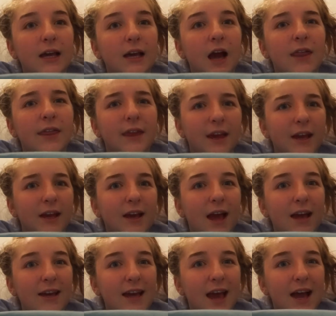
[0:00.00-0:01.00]
I think,
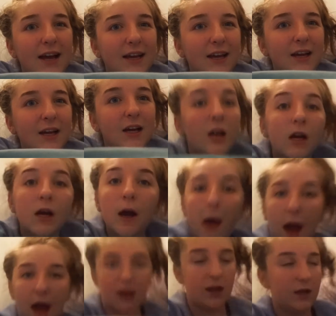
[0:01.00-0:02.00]
yeah,
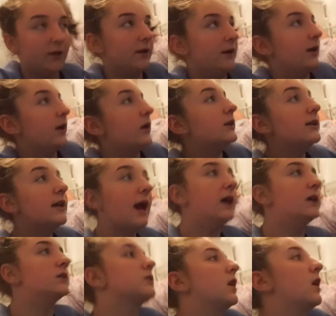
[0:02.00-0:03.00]
yeah,
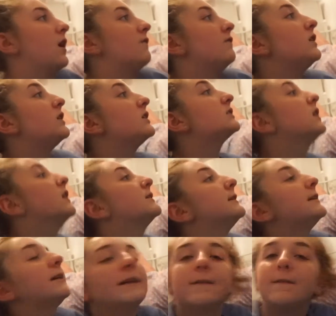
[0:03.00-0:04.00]
so I'm really
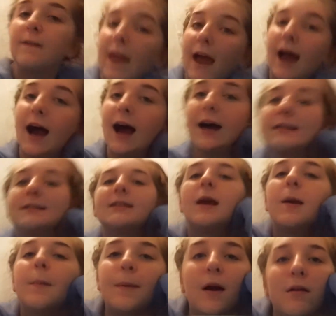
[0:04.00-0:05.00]
excited for that,
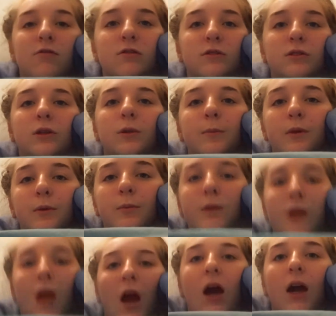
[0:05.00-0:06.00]
but I'm super duper
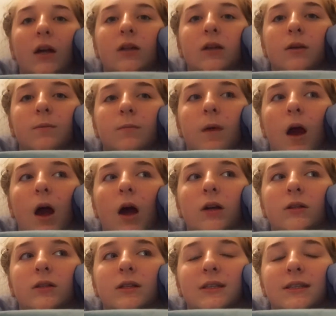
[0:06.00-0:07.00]
tired, but
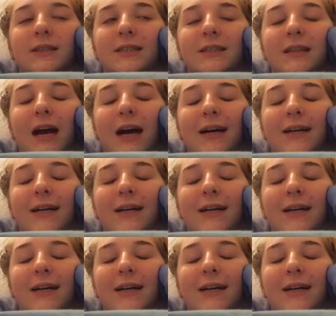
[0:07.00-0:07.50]
yes,